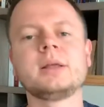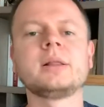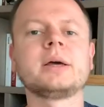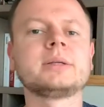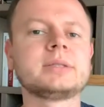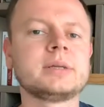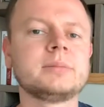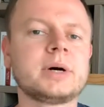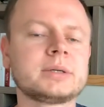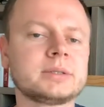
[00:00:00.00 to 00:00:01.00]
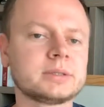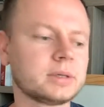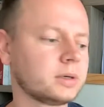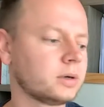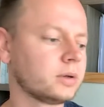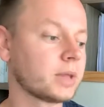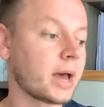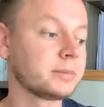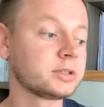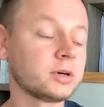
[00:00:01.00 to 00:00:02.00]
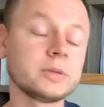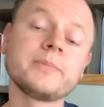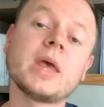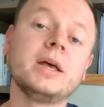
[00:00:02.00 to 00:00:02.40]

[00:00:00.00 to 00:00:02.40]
like $10 on Amazon.